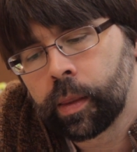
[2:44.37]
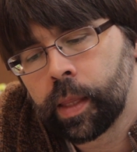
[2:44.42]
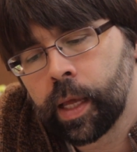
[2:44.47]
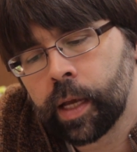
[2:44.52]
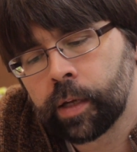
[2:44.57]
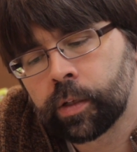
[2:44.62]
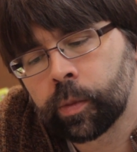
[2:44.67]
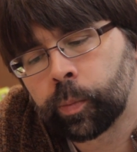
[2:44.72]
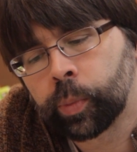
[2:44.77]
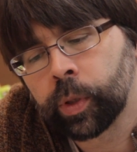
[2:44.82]

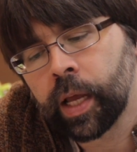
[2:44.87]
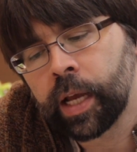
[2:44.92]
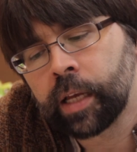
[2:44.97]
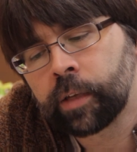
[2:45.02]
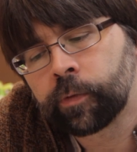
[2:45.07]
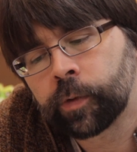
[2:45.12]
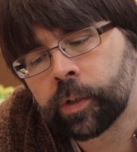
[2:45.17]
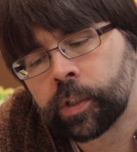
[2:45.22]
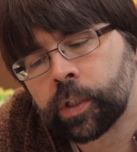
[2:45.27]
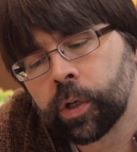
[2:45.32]
"There's a
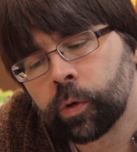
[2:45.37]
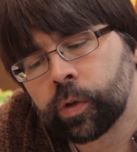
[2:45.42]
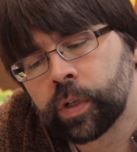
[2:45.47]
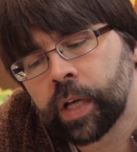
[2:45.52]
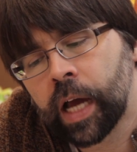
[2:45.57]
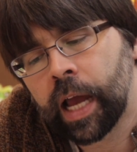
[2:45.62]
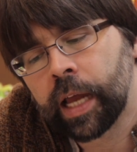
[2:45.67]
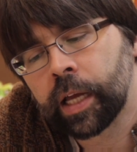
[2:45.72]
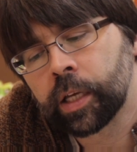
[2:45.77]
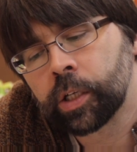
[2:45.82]
place for
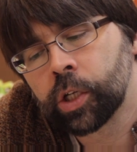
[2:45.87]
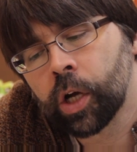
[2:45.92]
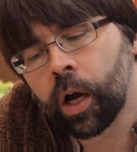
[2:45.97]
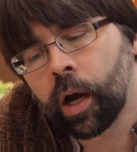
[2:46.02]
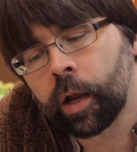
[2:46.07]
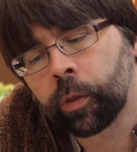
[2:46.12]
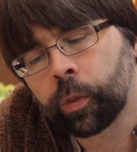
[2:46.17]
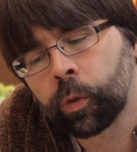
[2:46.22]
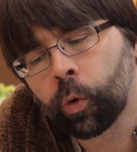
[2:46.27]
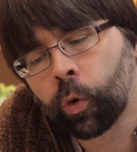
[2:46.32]
Josiah
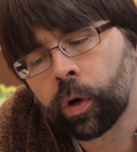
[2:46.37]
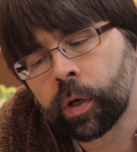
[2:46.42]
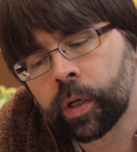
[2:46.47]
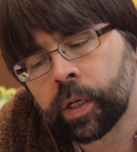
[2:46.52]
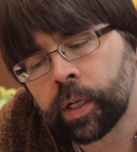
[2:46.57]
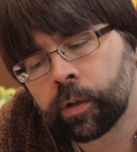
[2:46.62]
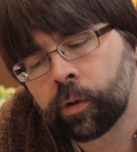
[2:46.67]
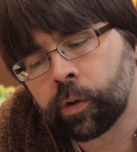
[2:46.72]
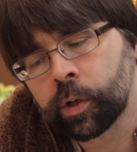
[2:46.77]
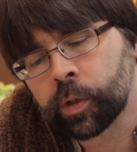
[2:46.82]
John
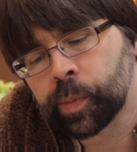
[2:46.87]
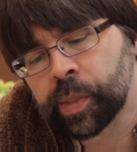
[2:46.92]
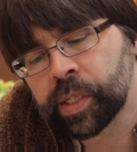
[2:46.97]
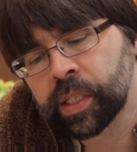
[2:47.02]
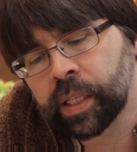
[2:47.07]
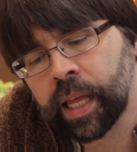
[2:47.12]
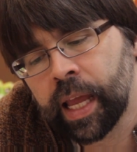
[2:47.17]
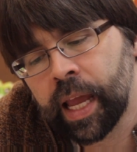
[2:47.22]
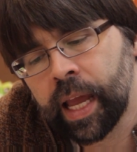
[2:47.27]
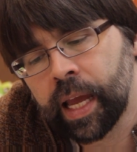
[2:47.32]
Thornton in
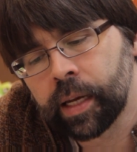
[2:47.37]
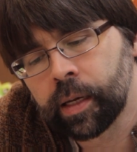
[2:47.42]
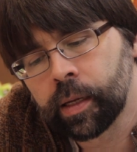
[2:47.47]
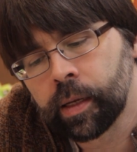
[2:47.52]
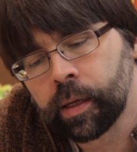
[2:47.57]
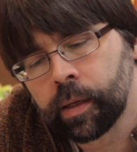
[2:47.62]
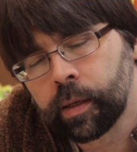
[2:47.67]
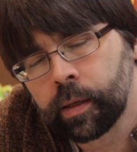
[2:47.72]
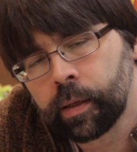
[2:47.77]
Christmasland,